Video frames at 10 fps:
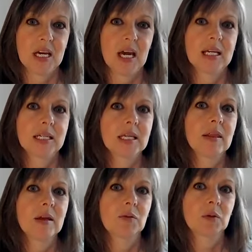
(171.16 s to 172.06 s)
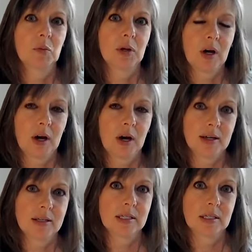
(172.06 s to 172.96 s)
And I say that only
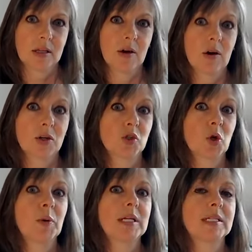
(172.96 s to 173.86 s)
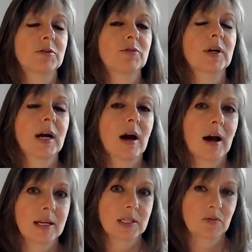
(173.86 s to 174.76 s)
because there are so many different
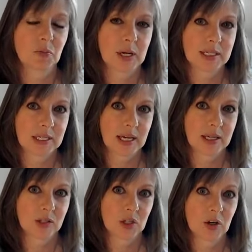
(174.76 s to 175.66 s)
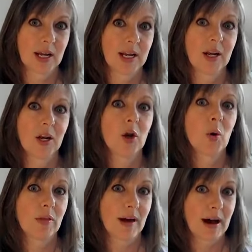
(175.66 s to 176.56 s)
kinds of breast cancer, and I didn't
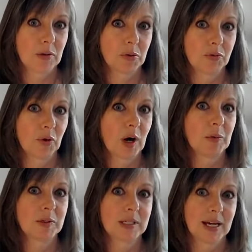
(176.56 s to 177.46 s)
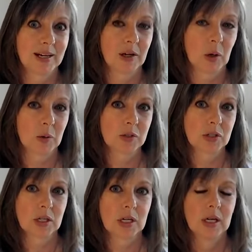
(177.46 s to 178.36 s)
know that before I was diagnosed.
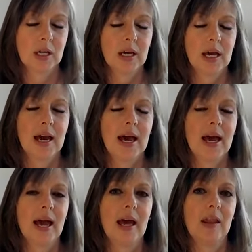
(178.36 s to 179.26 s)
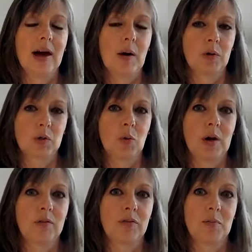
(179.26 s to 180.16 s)
And that was one
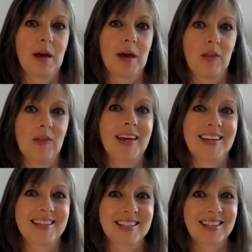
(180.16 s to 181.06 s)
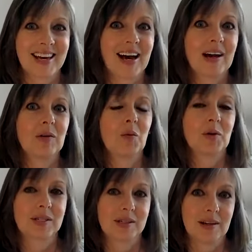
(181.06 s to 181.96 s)
of the main things that
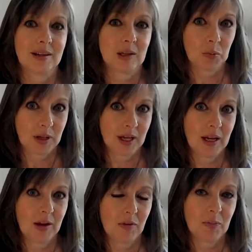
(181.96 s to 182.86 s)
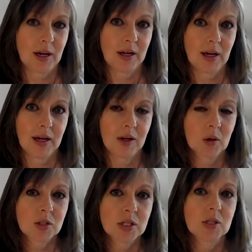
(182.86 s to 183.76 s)
was done at the beginning of my
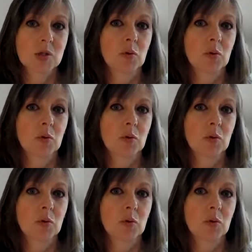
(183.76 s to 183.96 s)
diagnosis,